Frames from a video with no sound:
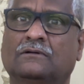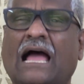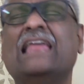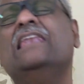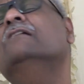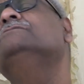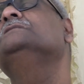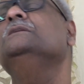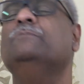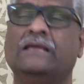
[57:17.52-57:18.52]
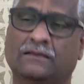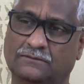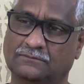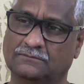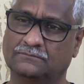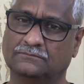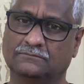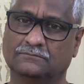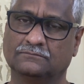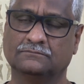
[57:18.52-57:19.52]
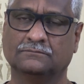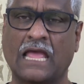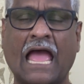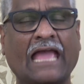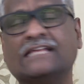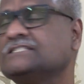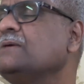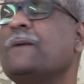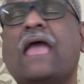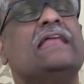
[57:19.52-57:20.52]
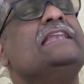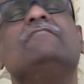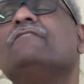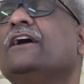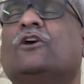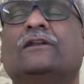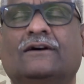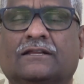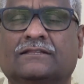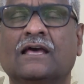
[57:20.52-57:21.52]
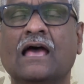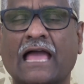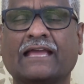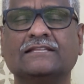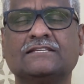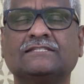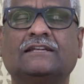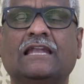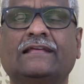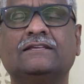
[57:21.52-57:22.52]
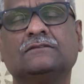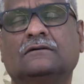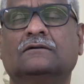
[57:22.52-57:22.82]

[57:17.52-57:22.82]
I love sleeping. I can sleep anywhere on earth. I can just sit like this.